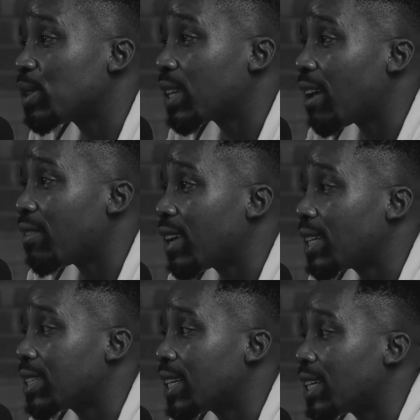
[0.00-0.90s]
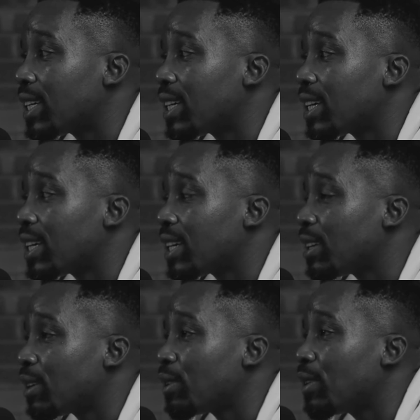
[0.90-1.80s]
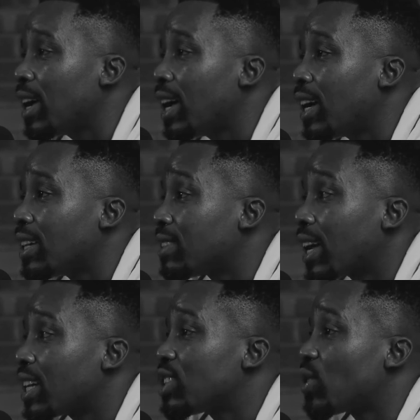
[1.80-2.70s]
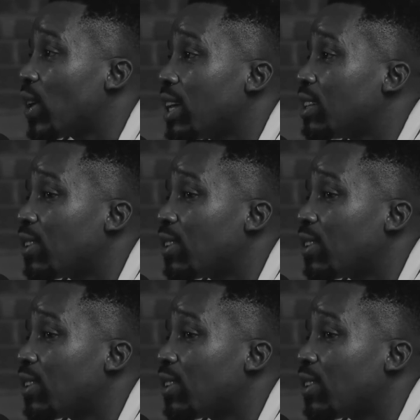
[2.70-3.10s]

divert, and you know, it's like a train.